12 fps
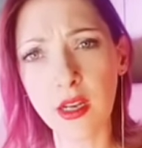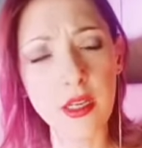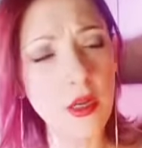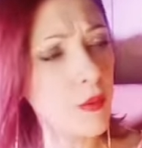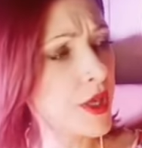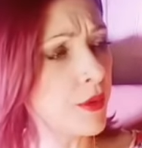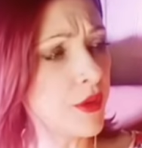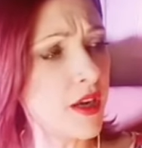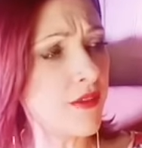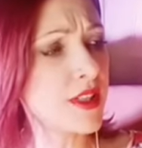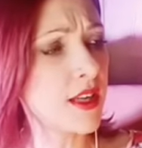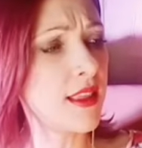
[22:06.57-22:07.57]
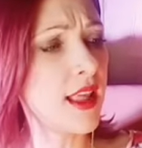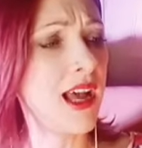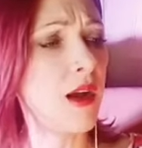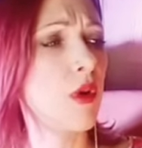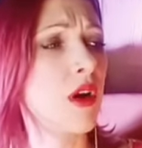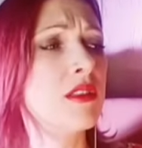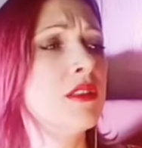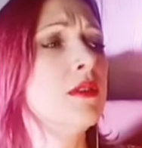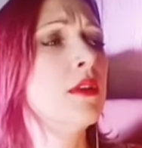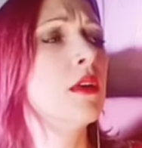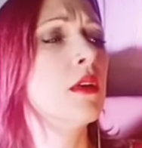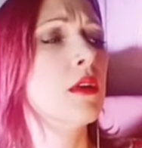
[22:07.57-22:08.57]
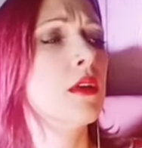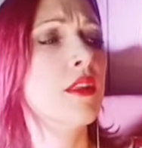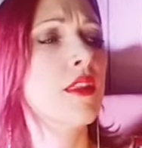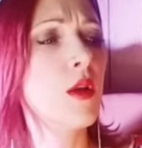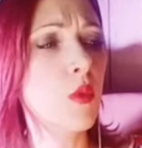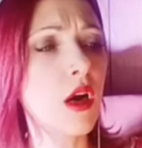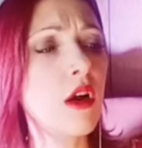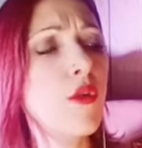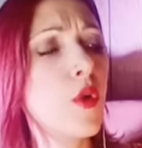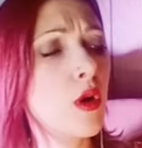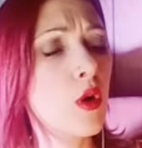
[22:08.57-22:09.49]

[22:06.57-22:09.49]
I know people that have done that where they work for a